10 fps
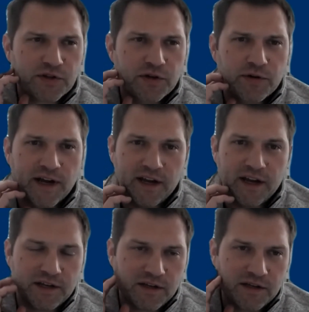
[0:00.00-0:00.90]
you and I
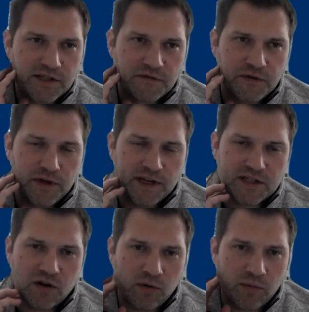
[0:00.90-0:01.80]
had just a few days
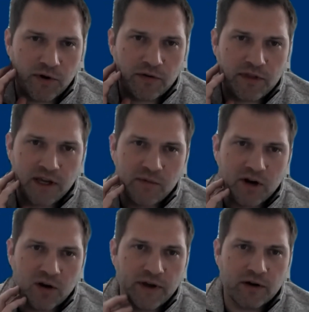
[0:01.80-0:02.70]
ago, when we were thinking about
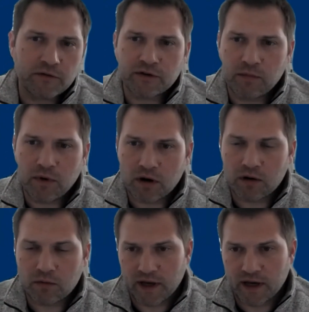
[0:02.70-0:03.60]
our panel for
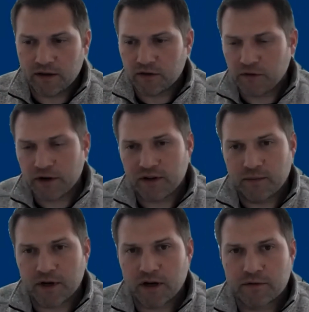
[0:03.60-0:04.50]
tomorrow, we had this very
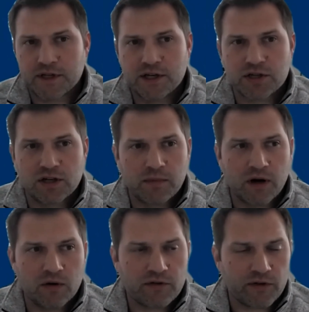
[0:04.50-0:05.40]
same conversation
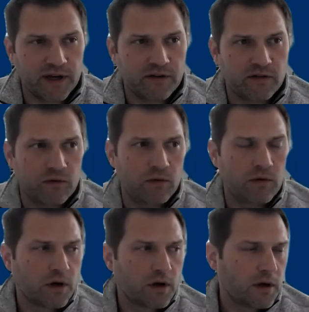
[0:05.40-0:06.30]
about trying to
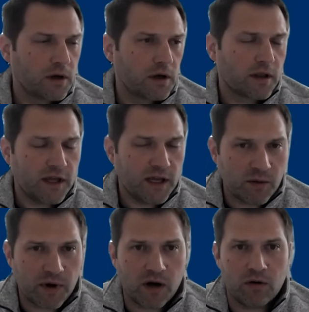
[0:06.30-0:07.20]
think
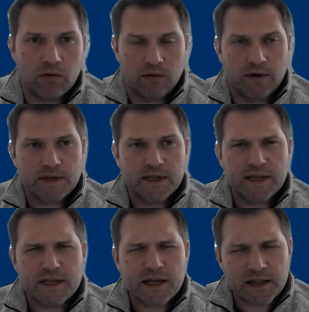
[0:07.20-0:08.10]
about
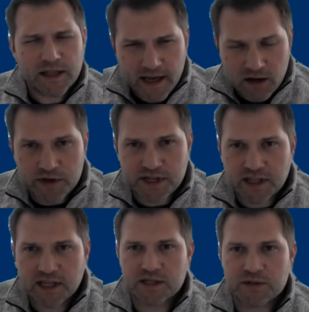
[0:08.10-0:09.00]
language. I
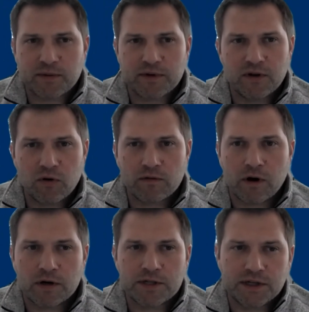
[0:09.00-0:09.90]
think is probably the
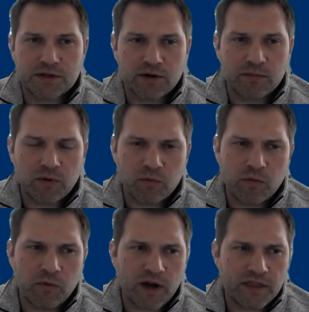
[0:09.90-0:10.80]
overarching term, but
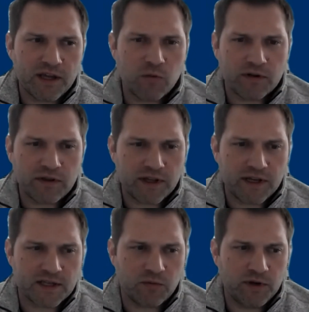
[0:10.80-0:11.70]
I think one of the
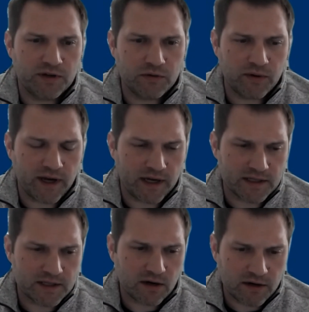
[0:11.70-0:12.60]
things that we do
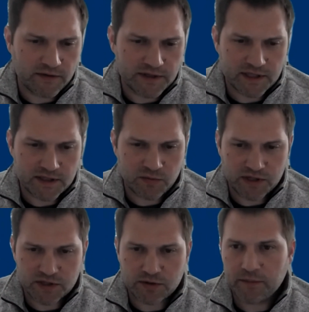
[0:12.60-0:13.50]
as archivists is we
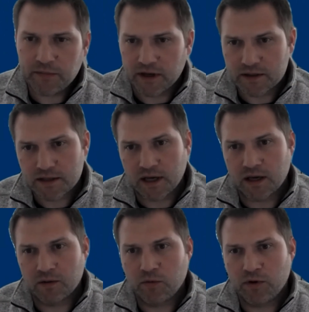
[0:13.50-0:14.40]
describe things,
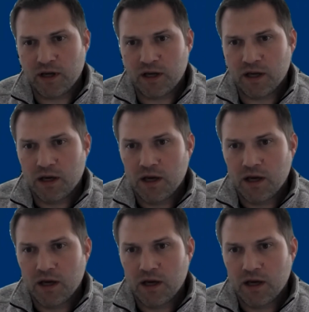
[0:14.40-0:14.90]
and we